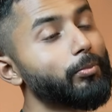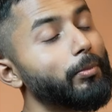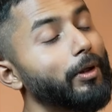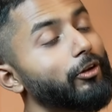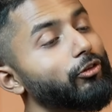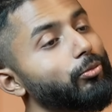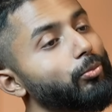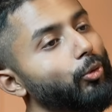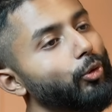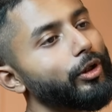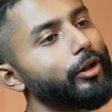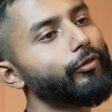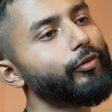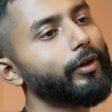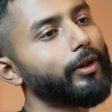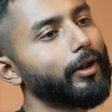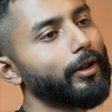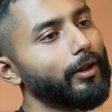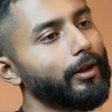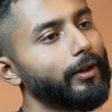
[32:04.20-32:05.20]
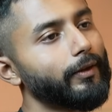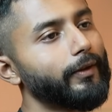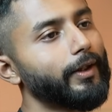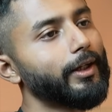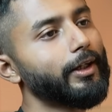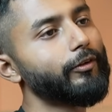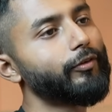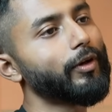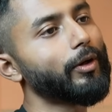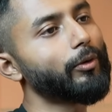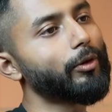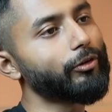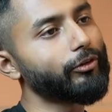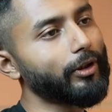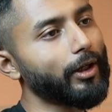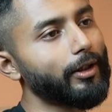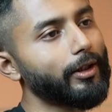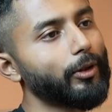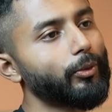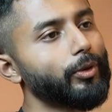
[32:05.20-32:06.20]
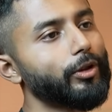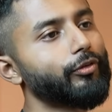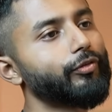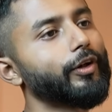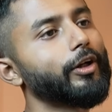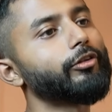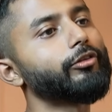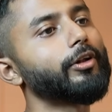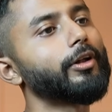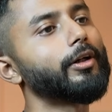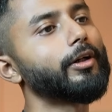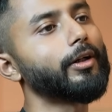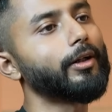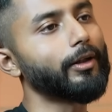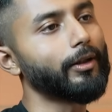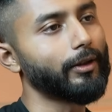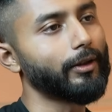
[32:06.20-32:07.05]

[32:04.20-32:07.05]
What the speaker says: much more difficult than if I would have started with a fresh territory.